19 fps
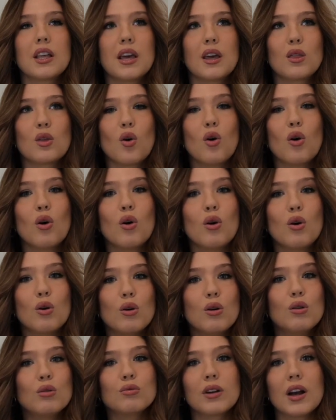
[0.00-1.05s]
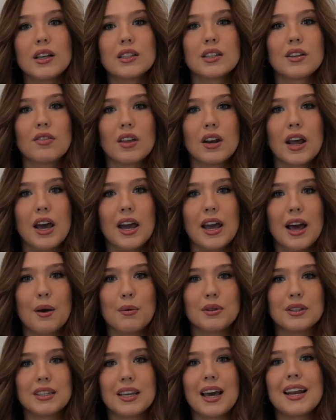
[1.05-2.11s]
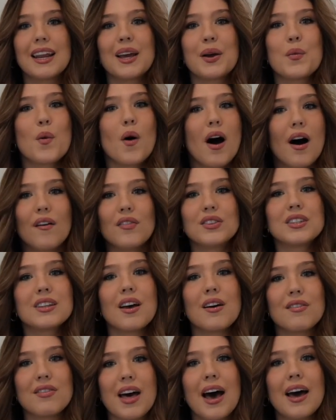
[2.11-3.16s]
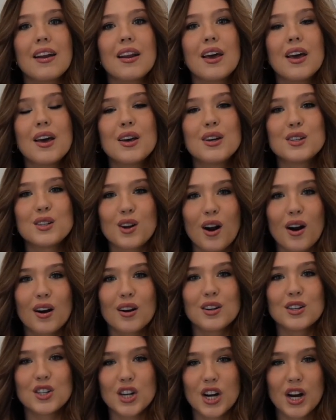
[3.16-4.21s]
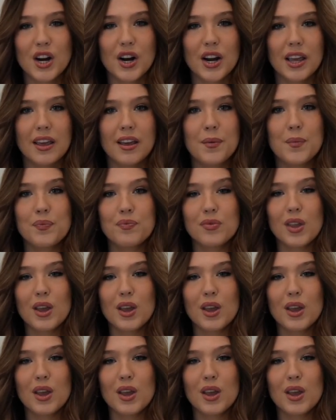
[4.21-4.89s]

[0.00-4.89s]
like the whole rest of the night I was getting wafts of that tart cherry